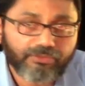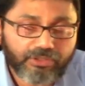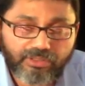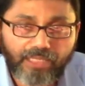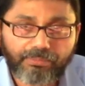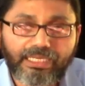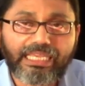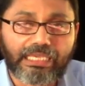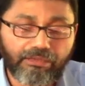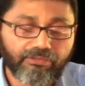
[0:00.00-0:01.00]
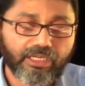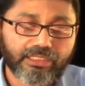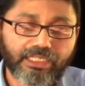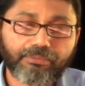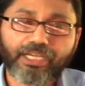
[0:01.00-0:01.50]
because we do not
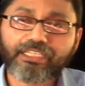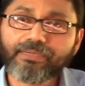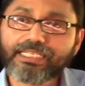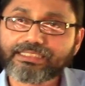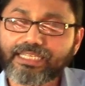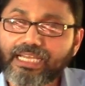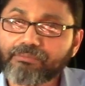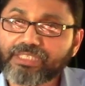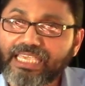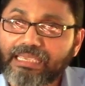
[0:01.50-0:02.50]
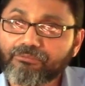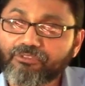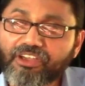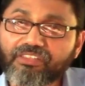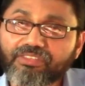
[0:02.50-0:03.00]
believe that Ibrahim alayhi salam
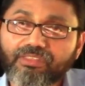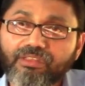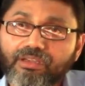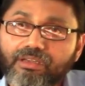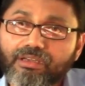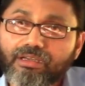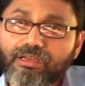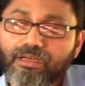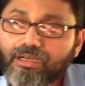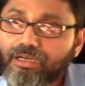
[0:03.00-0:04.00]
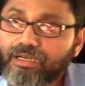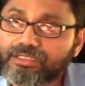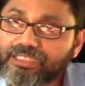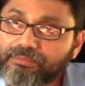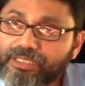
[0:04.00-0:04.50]
came with
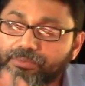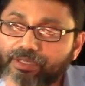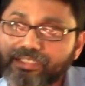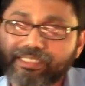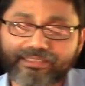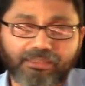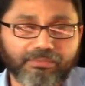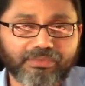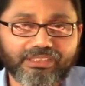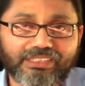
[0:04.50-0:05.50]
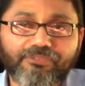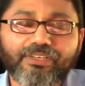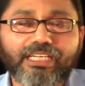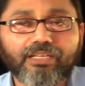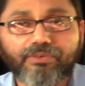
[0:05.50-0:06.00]

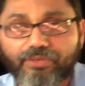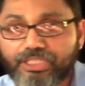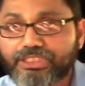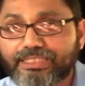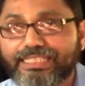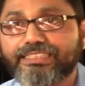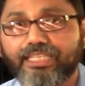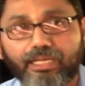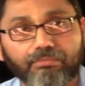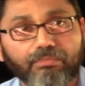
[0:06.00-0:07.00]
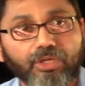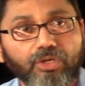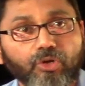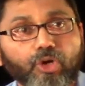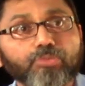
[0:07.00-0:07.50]
some different kind of a religion than Islam.
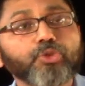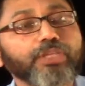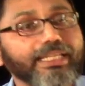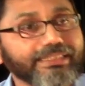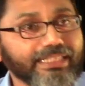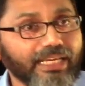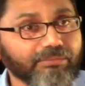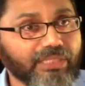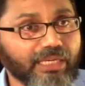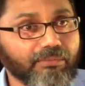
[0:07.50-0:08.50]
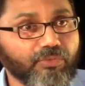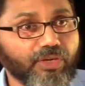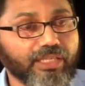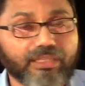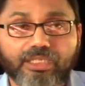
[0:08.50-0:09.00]
Or Musa alayhi salam
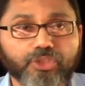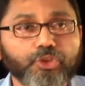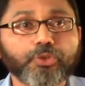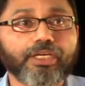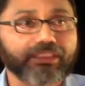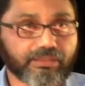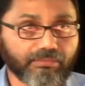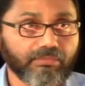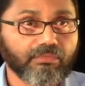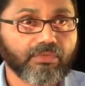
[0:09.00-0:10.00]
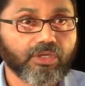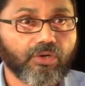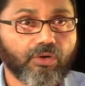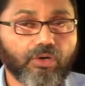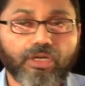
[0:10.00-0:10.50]
came with Judaism,
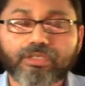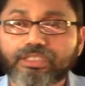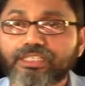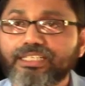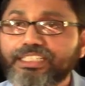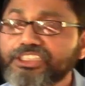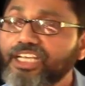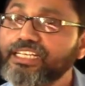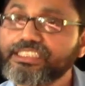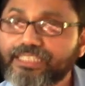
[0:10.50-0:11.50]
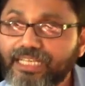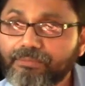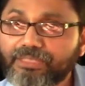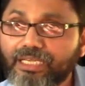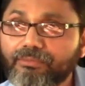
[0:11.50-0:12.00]
or Isa alayhi
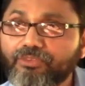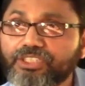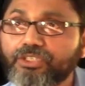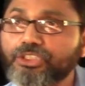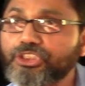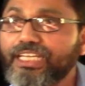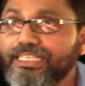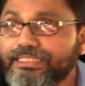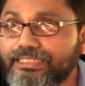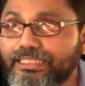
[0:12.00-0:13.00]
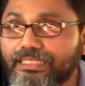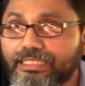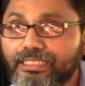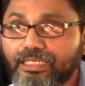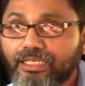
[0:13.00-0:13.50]
salam came with
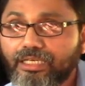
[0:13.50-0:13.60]
Christianity.